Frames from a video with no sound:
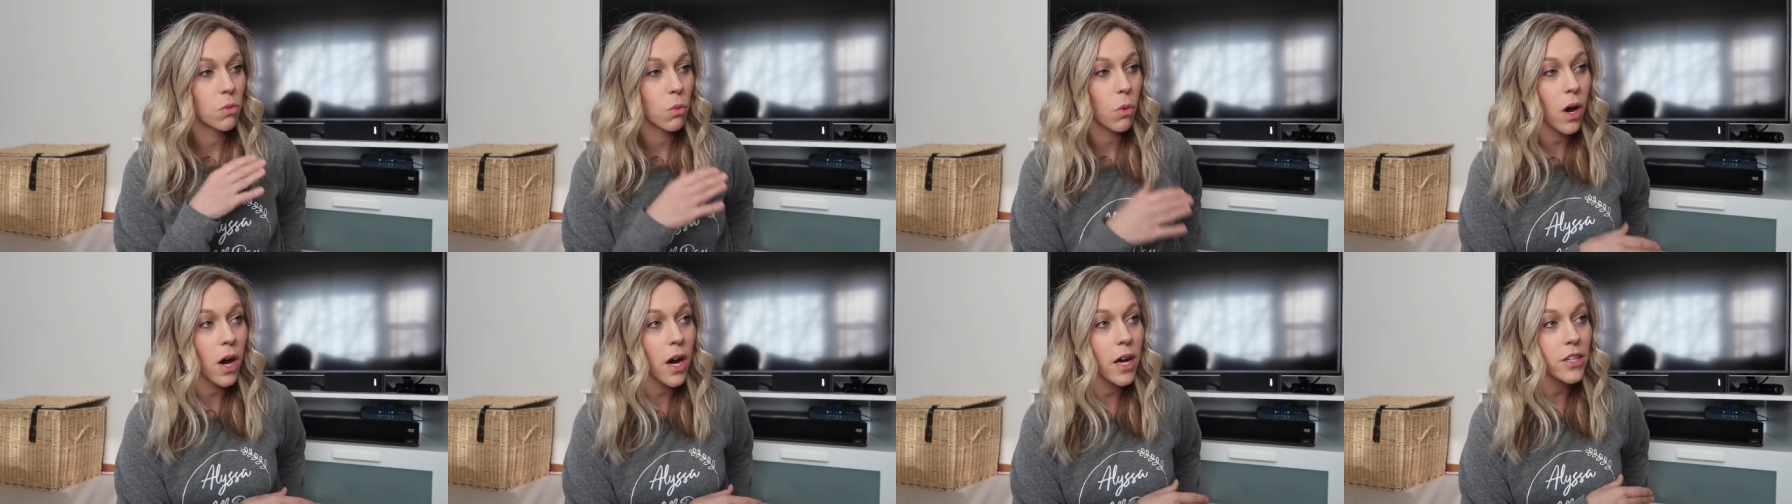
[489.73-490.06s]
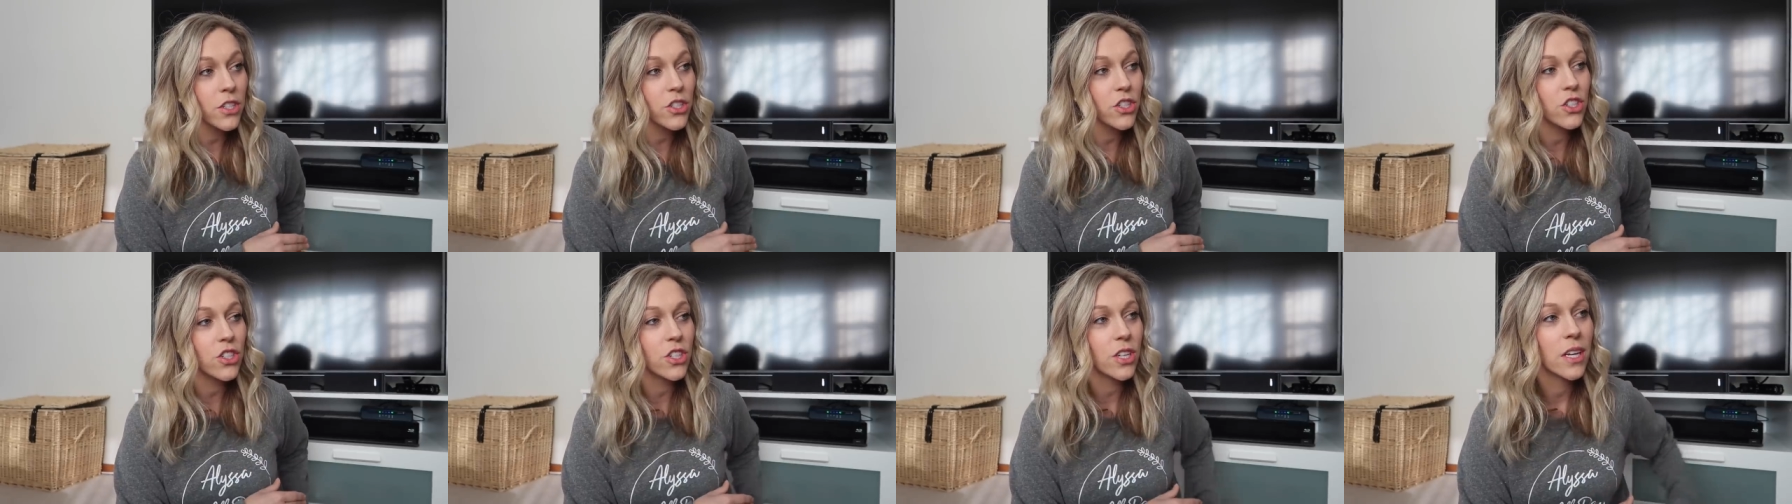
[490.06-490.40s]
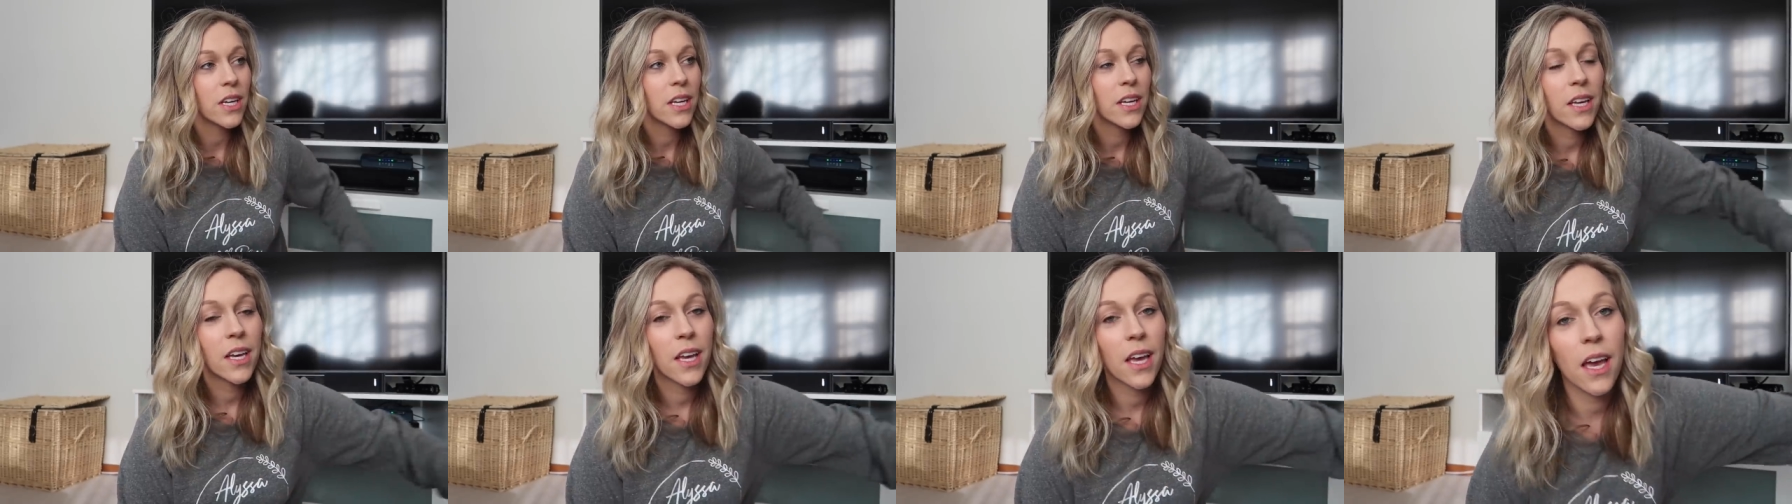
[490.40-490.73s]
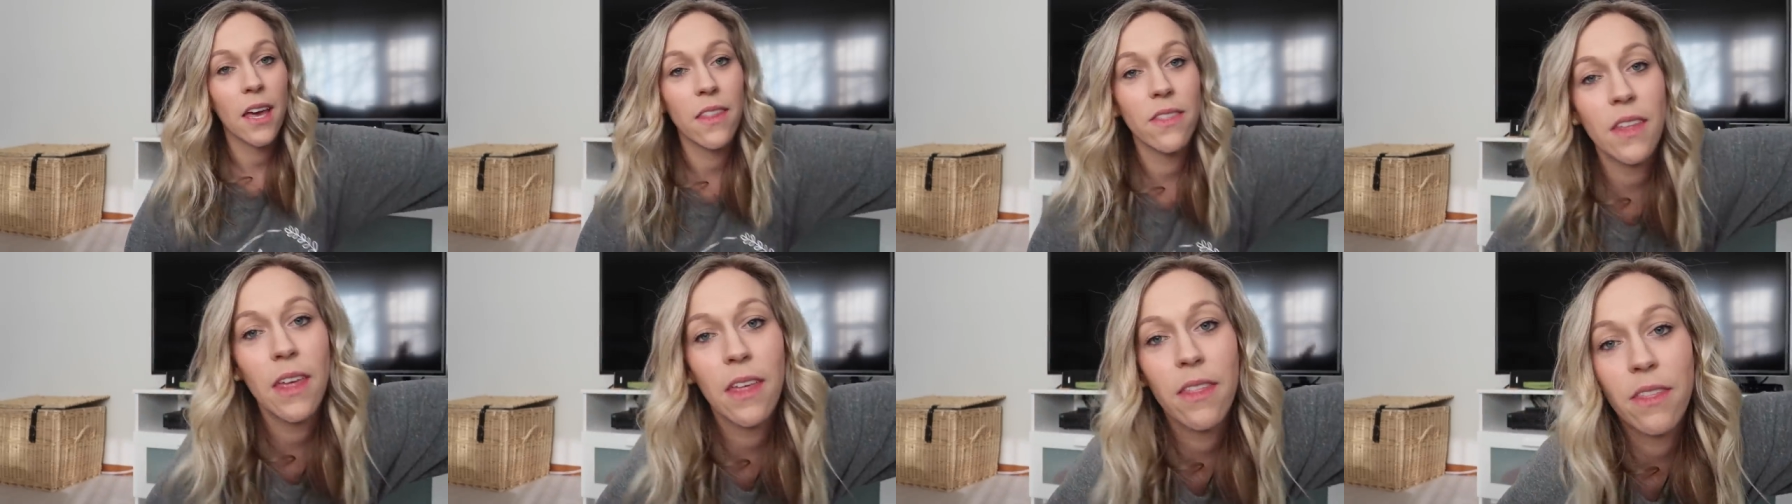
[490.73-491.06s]
washed
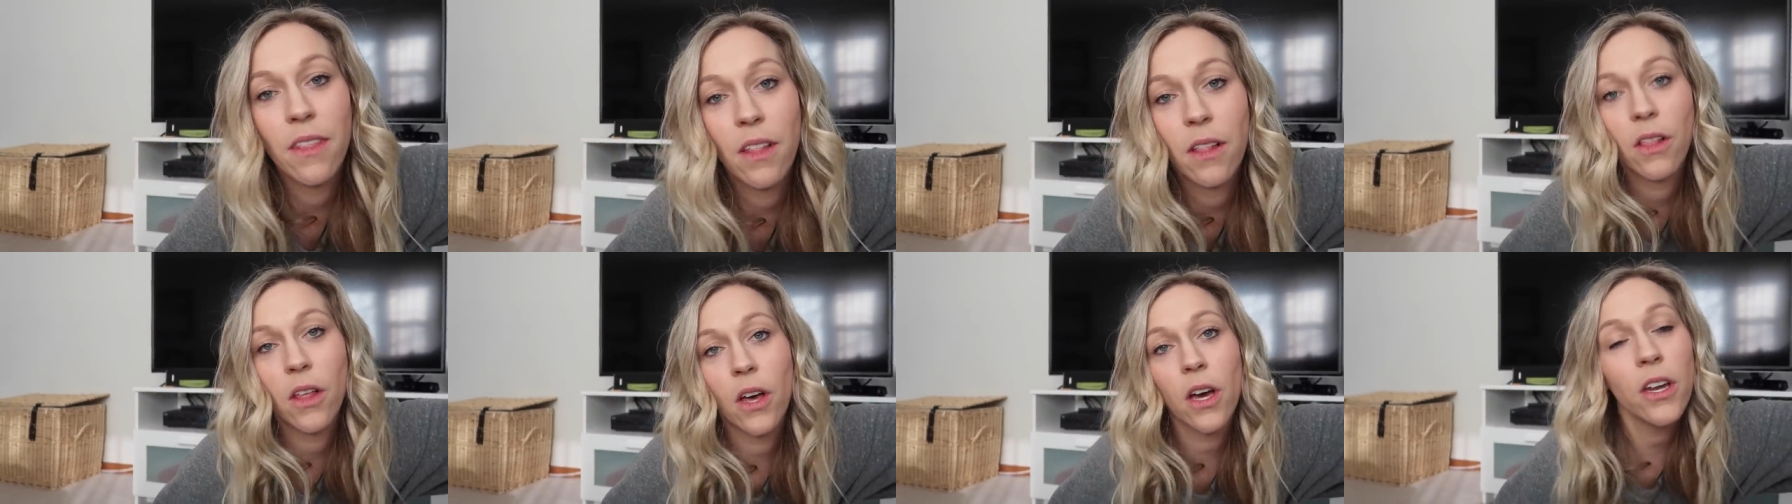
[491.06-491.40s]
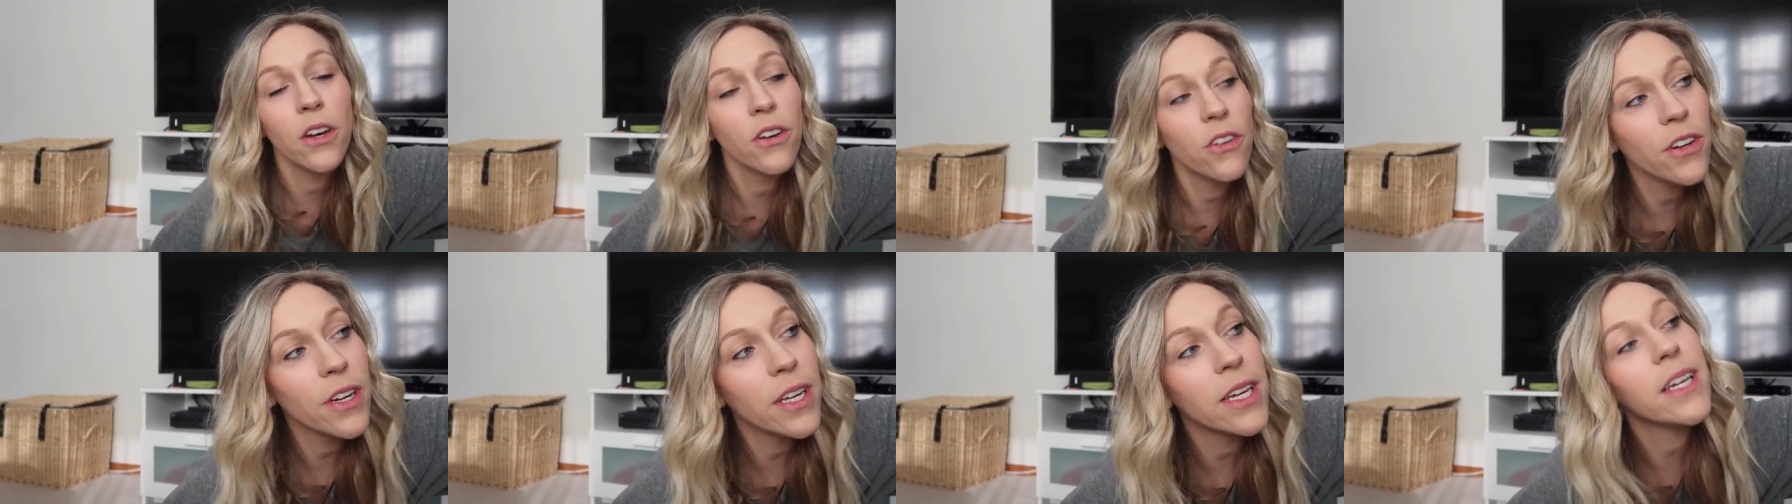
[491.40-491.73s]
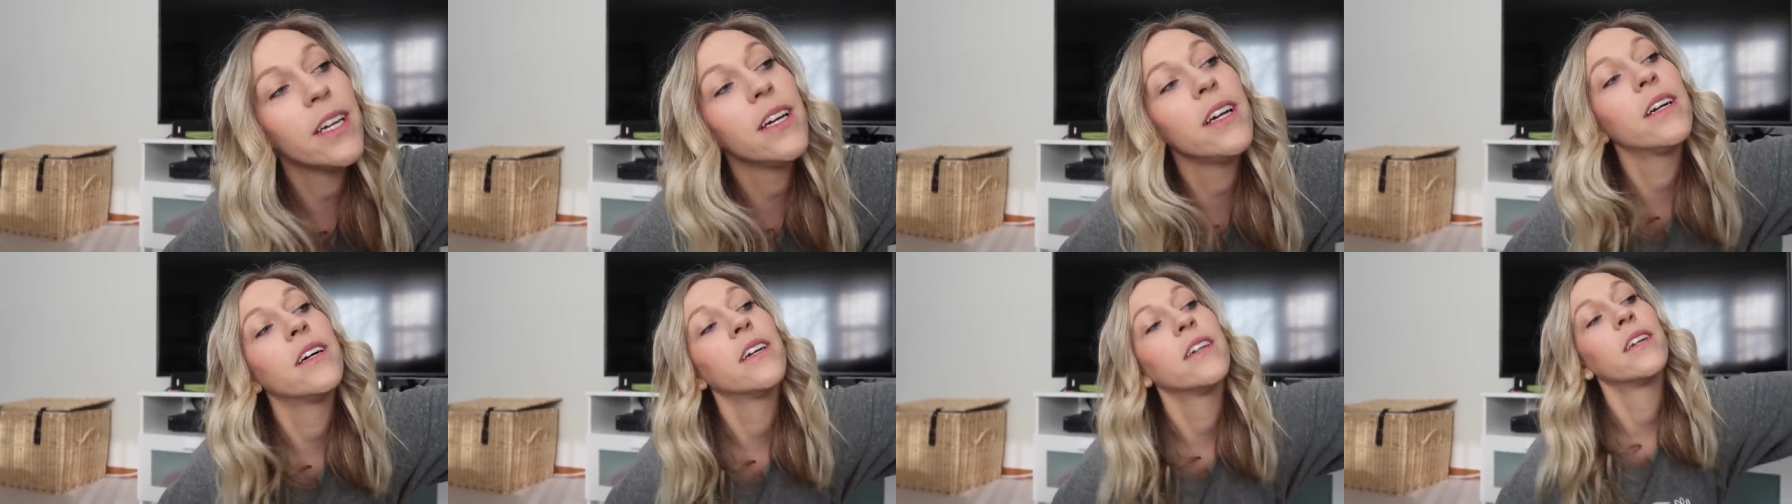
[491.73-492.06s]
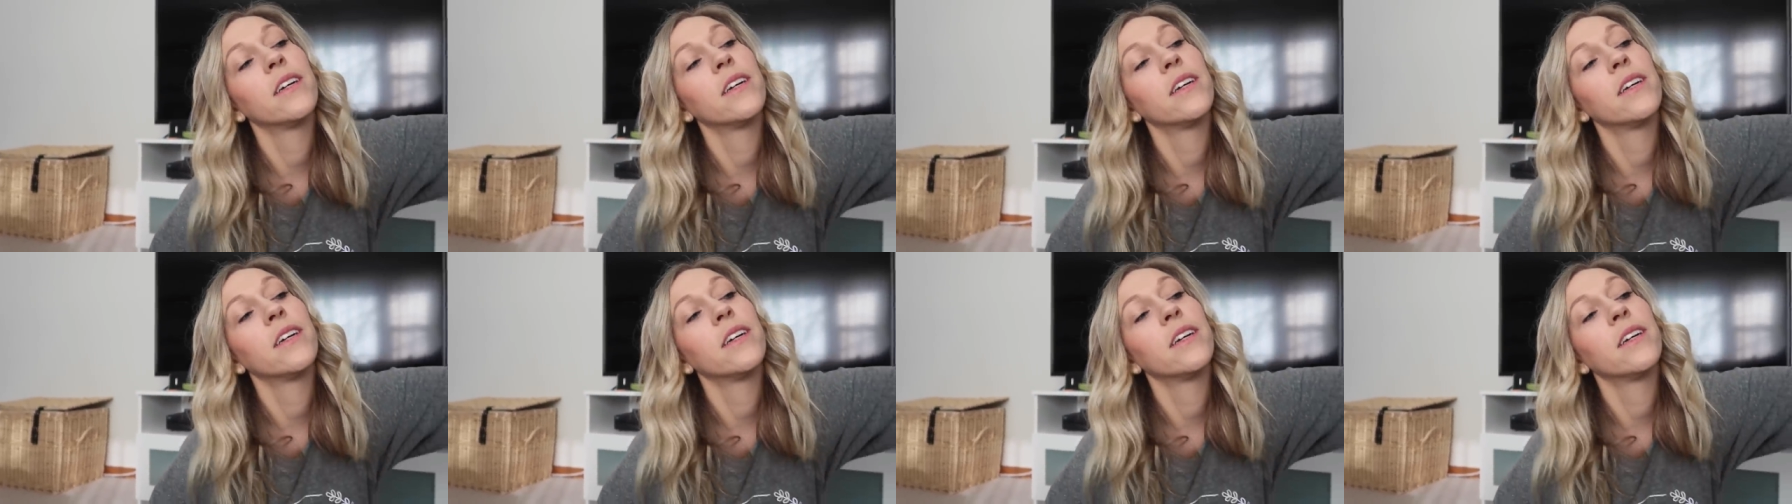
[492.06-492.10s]
and then the laundry